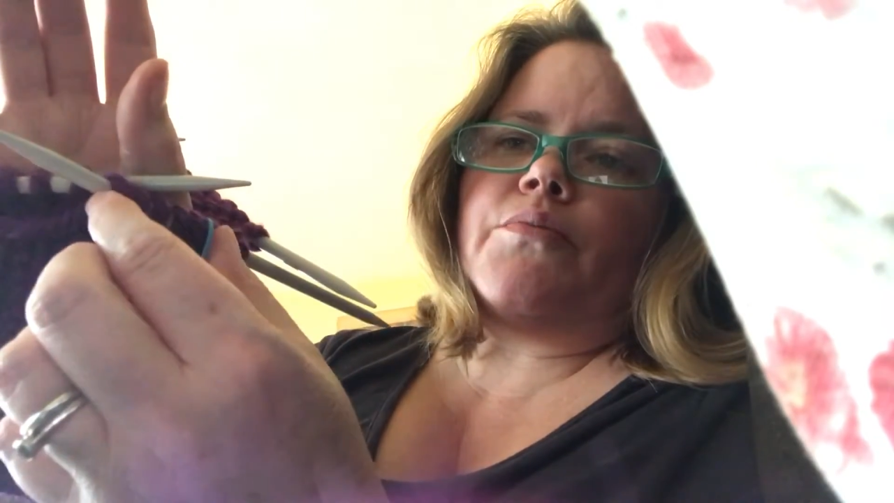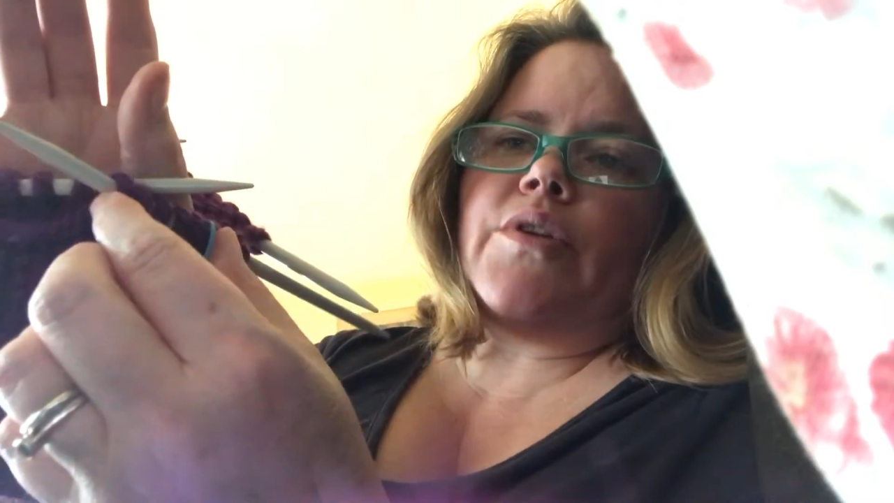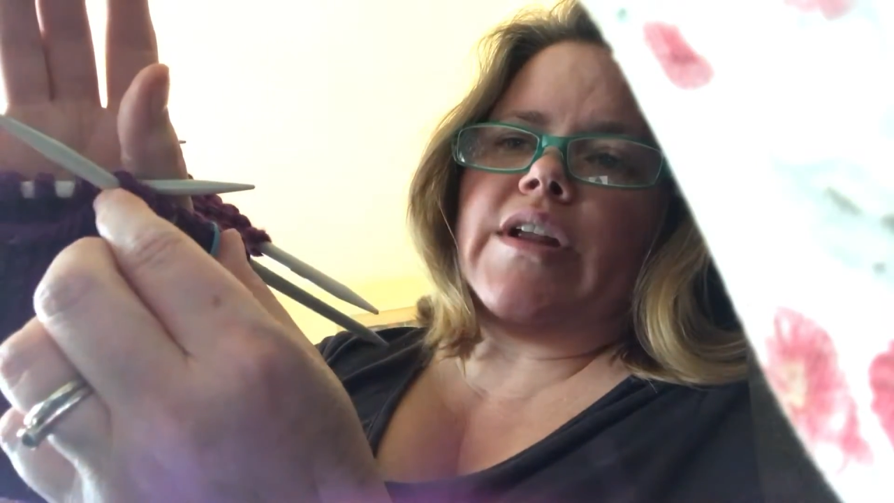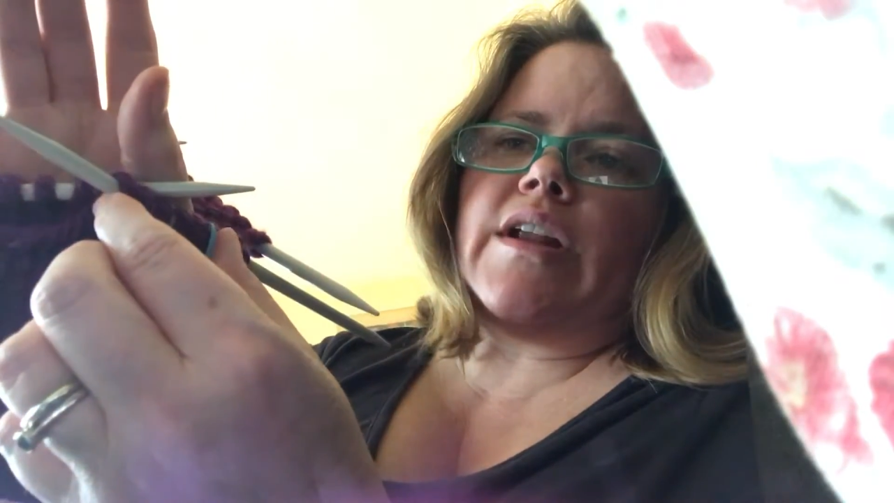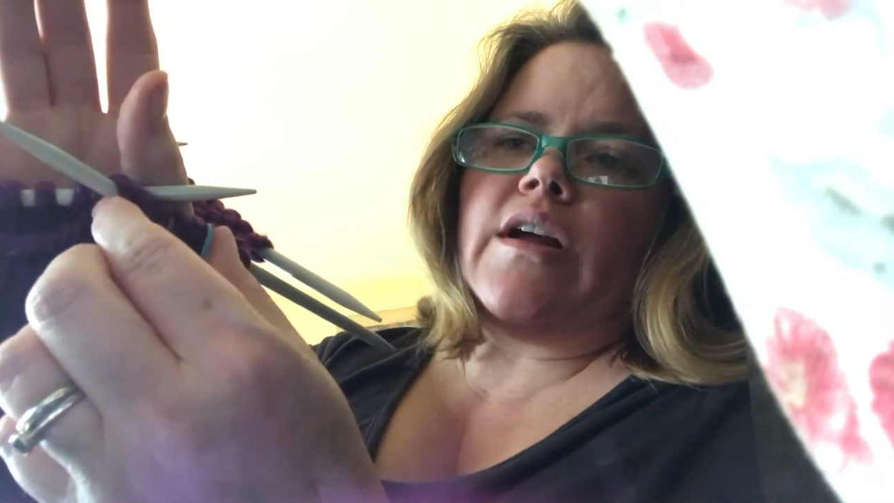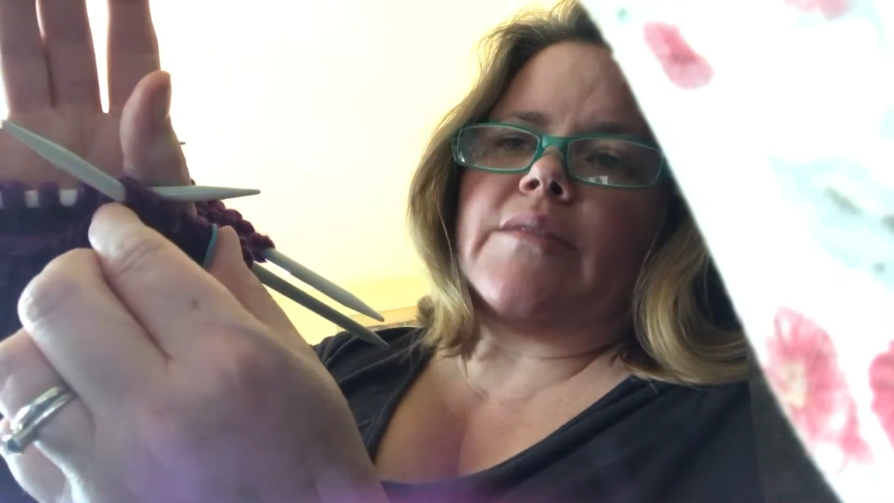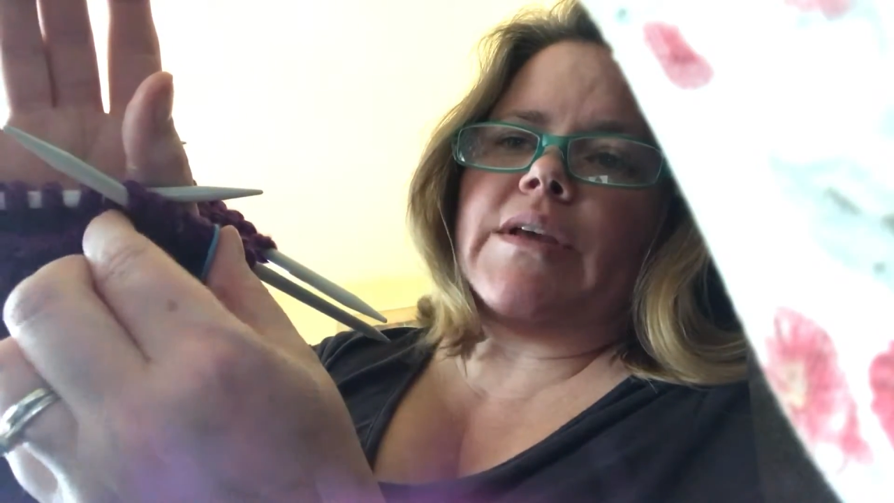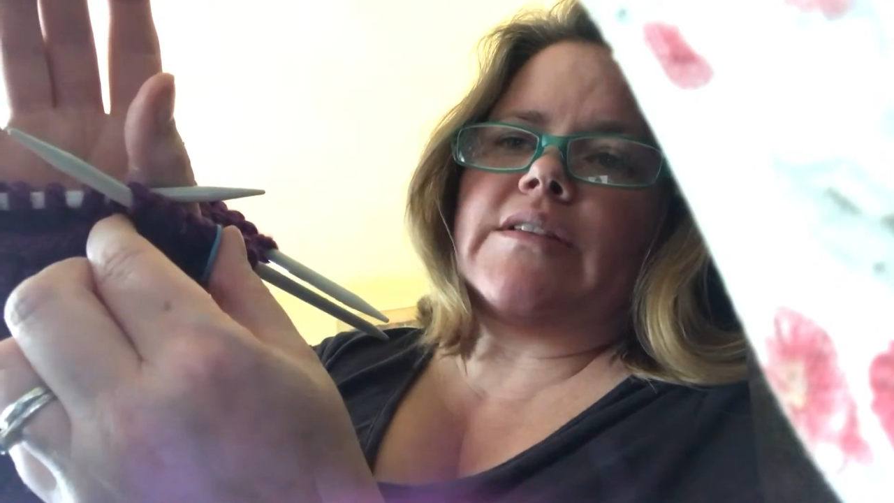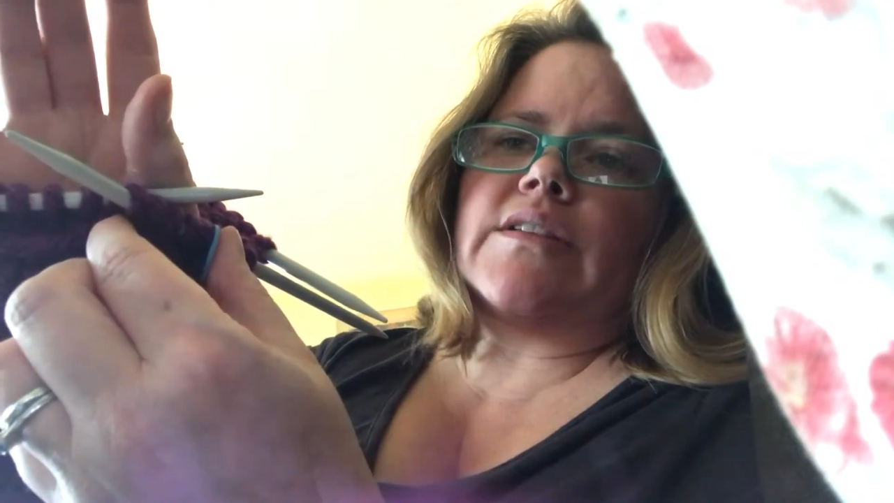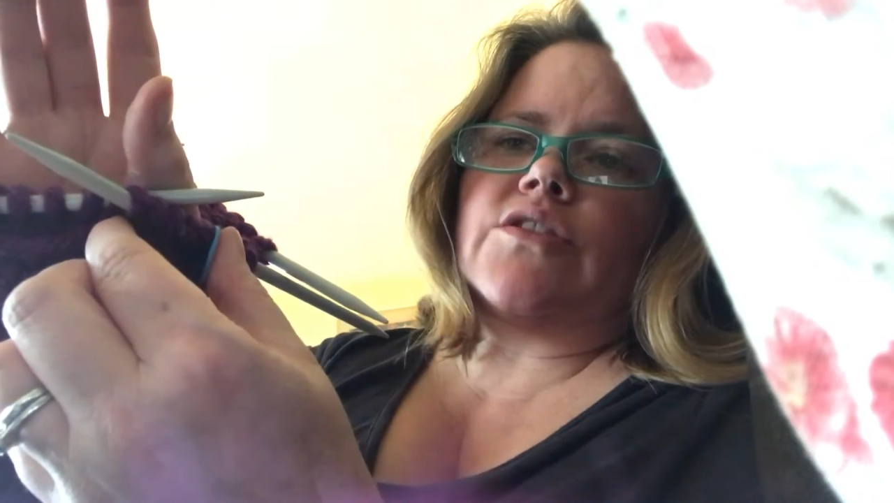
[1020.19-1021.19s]
put it on a
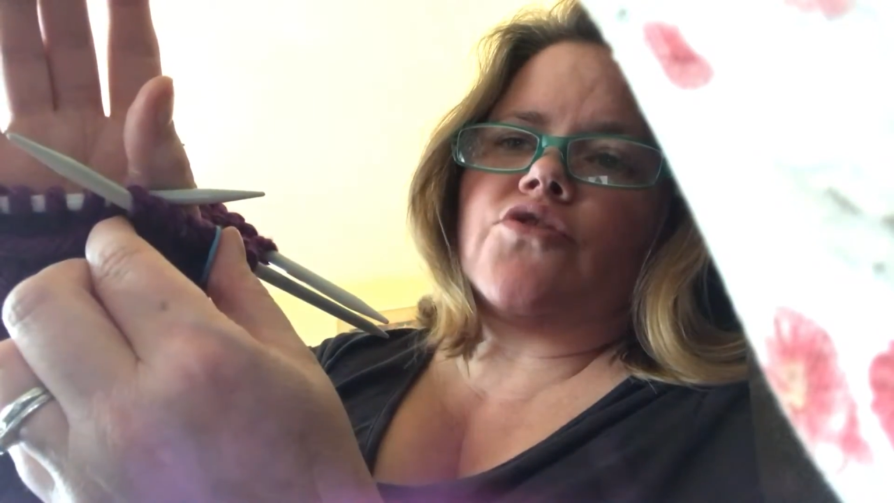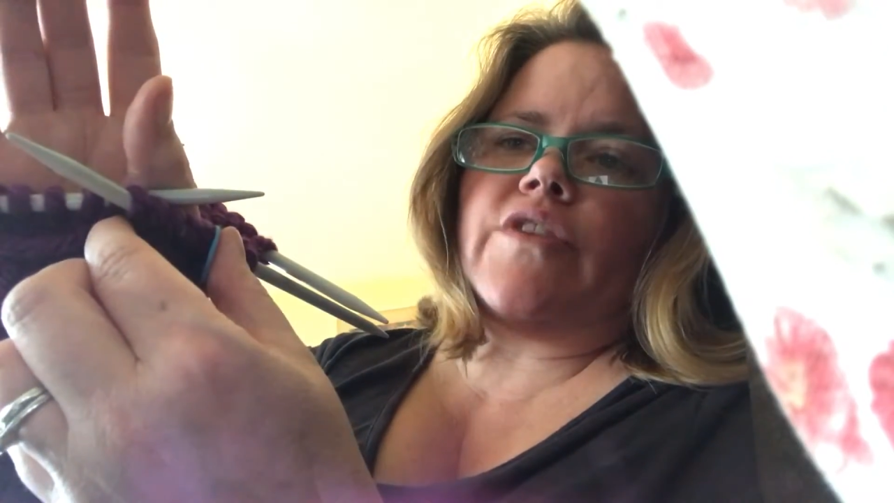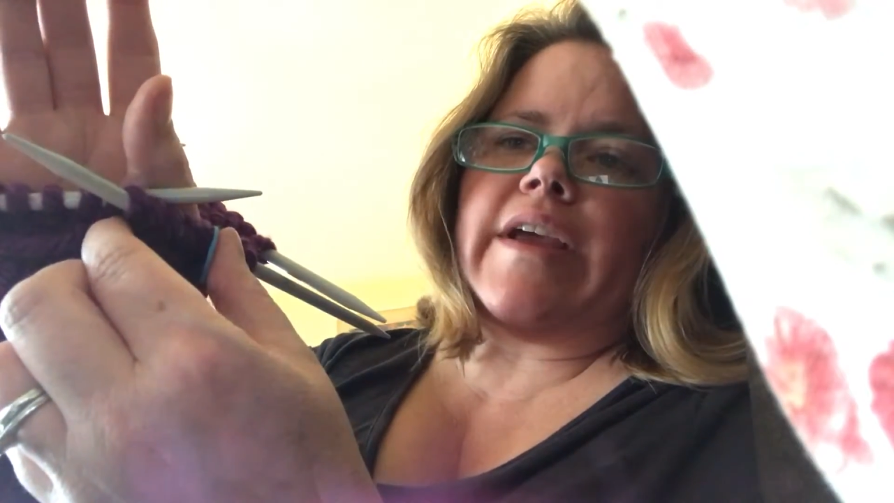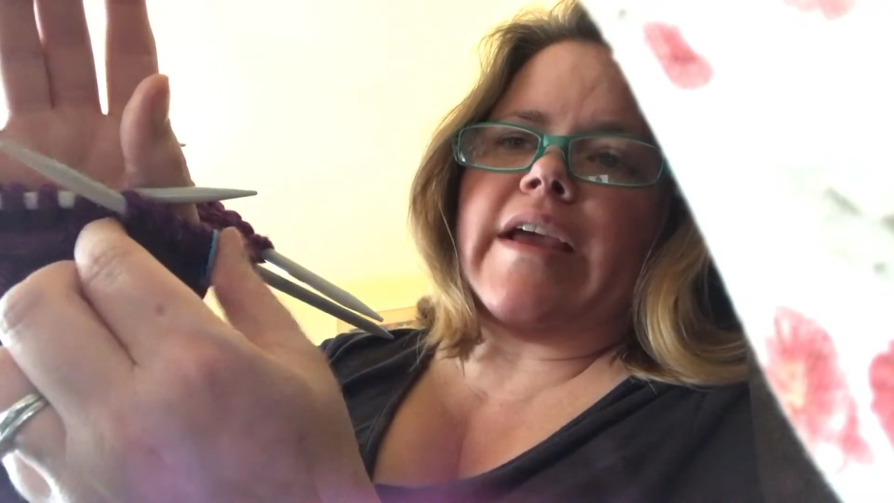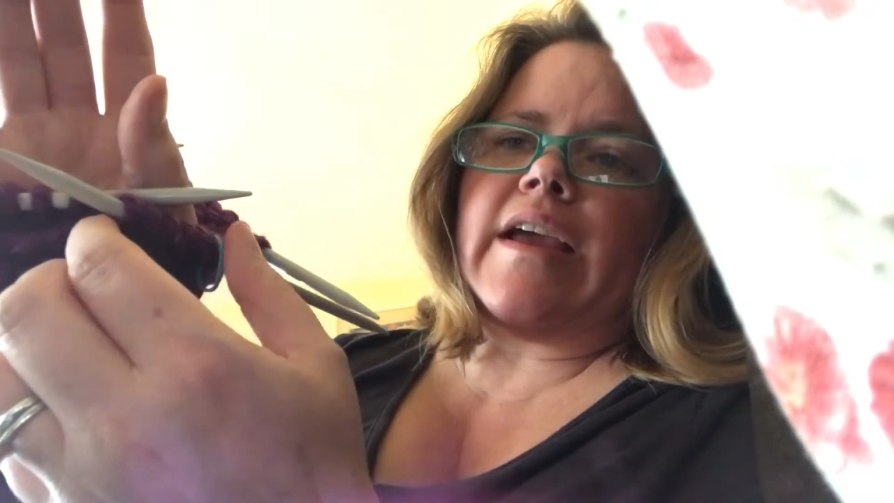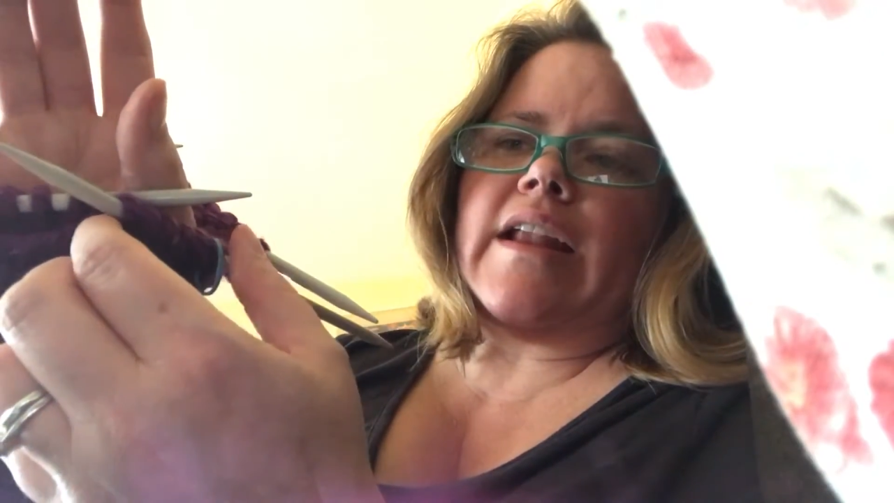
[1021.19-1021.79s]
piece of string,